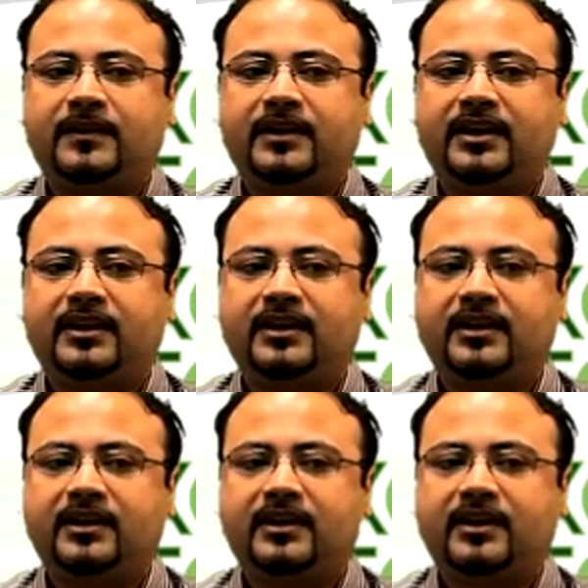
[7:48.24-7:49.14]

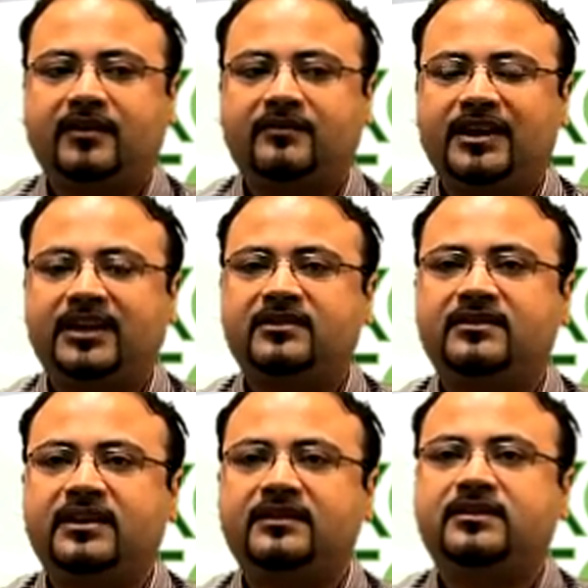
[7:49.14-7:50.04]
they have taken
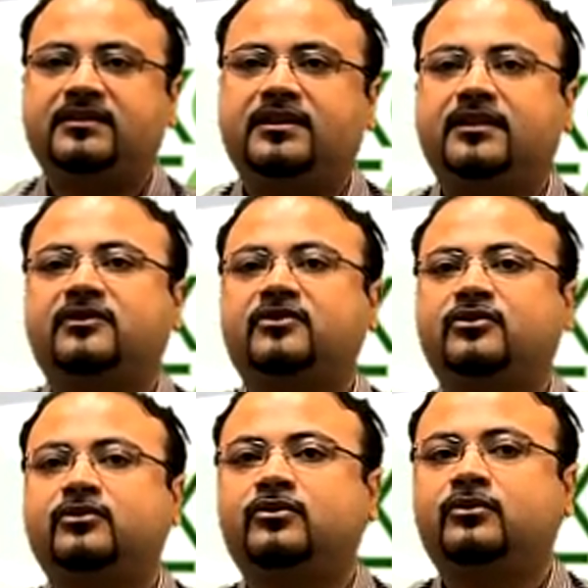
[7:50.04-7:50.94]
years and years
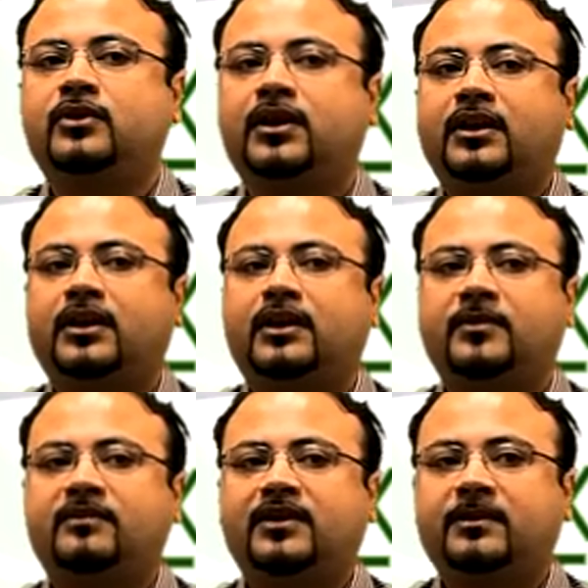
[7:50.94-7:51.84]
to
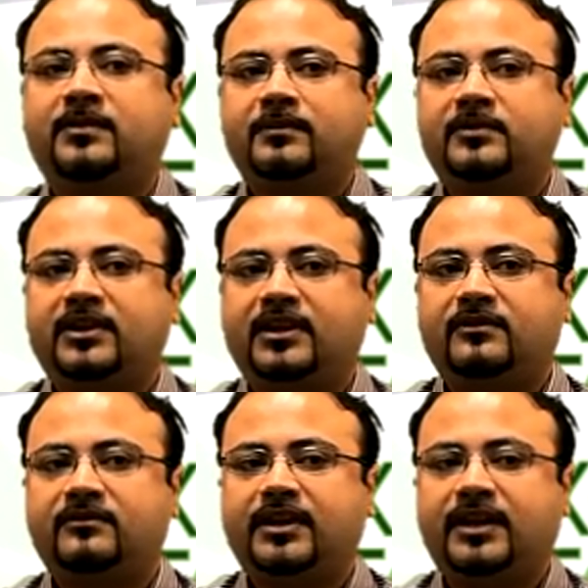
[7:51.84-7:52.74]
develop
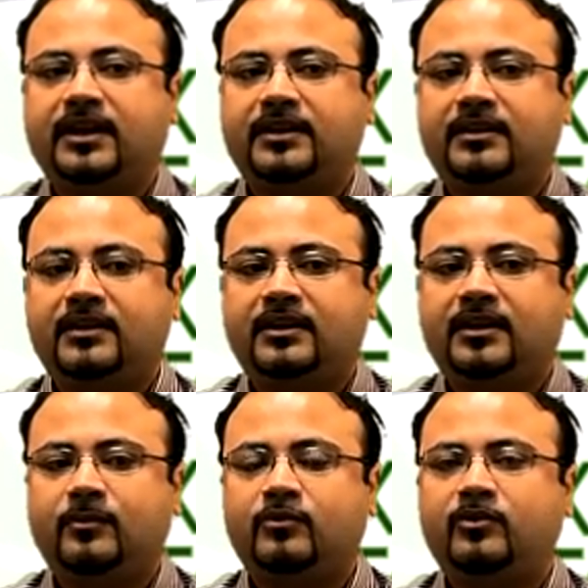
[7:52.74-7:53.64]
themselves and
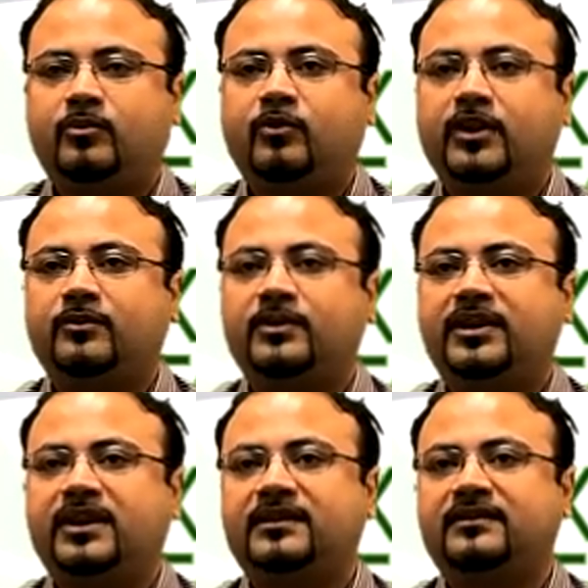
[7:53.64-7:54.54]
come to a point where
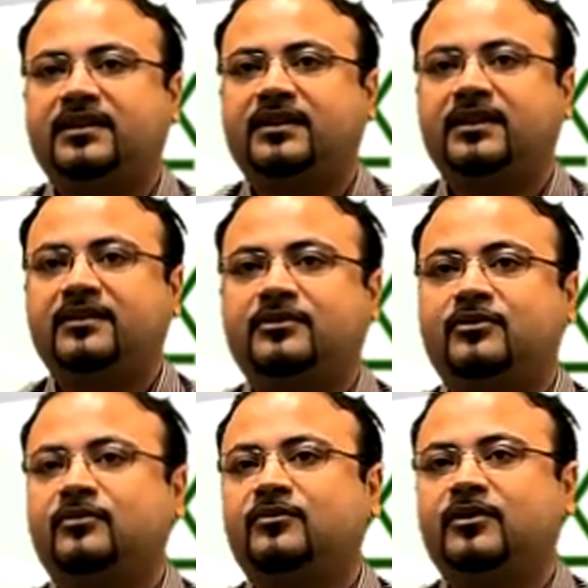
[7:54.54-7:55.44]
they can say that
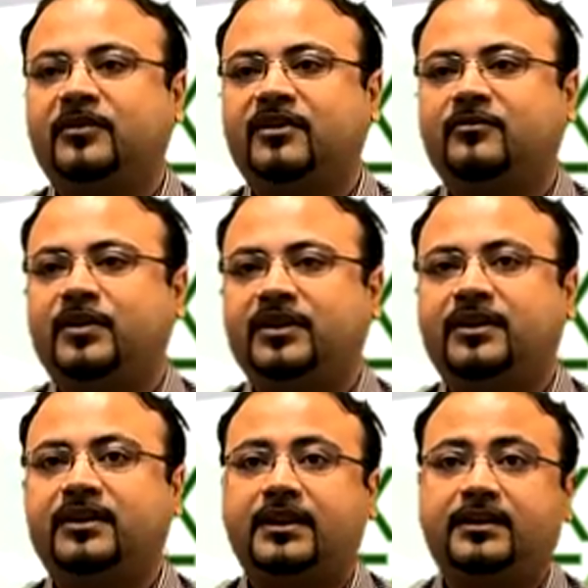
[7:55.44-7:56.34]
they've been
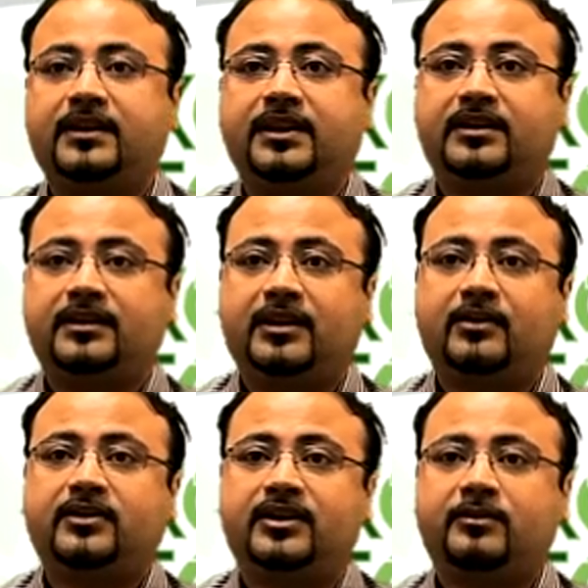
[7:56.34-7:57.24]
there, done that, and
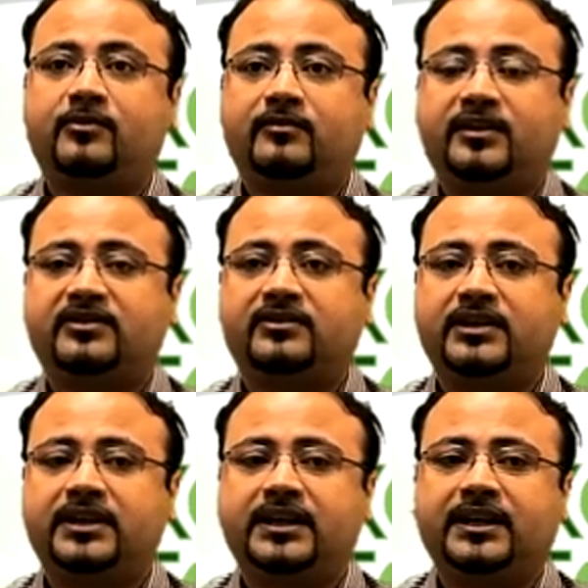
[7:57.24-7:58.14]
now they are
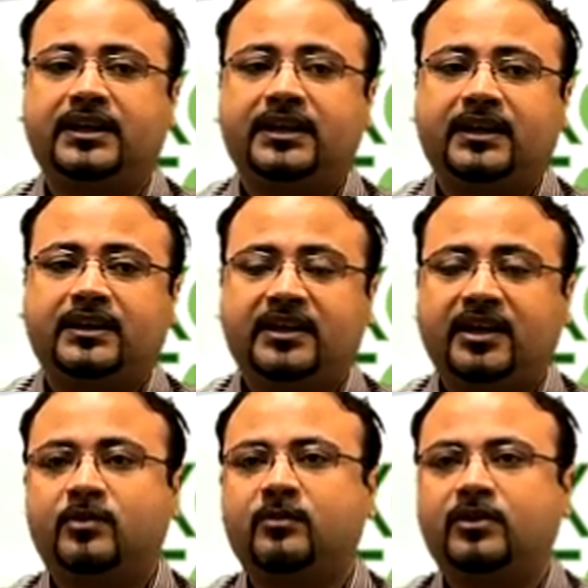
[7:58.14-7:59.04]
professionally
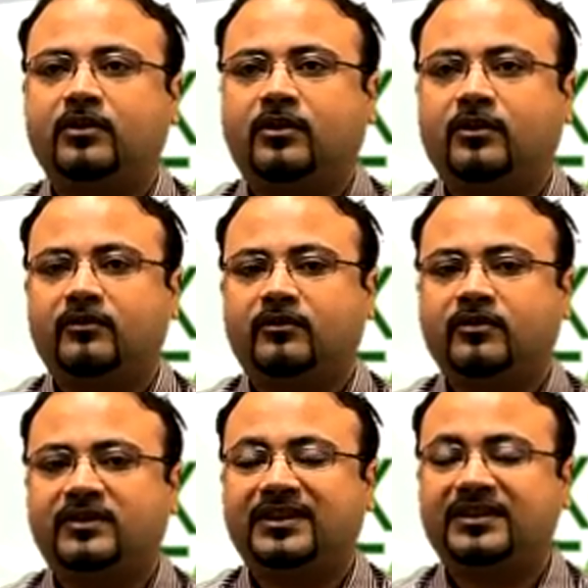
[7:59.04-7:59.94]
capable of
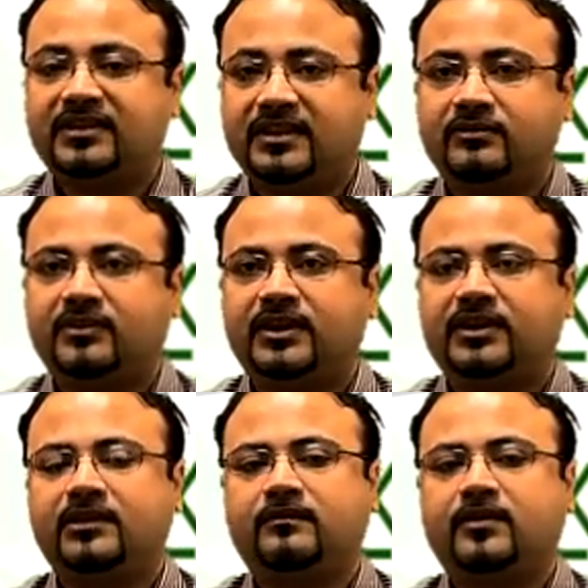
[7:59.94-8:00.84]
successfully
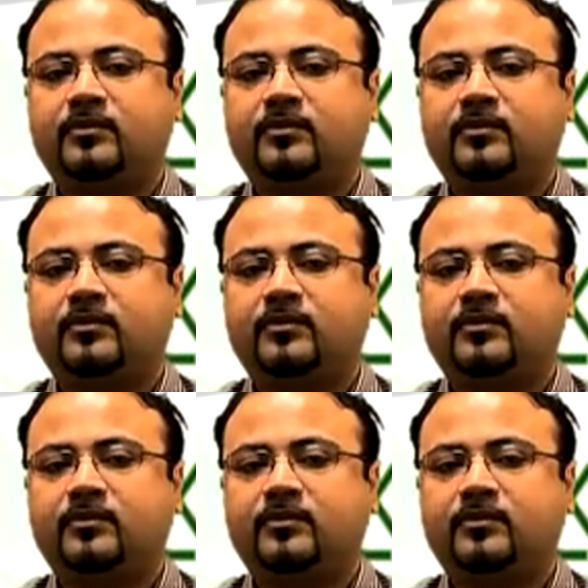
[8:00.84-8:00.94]
delivering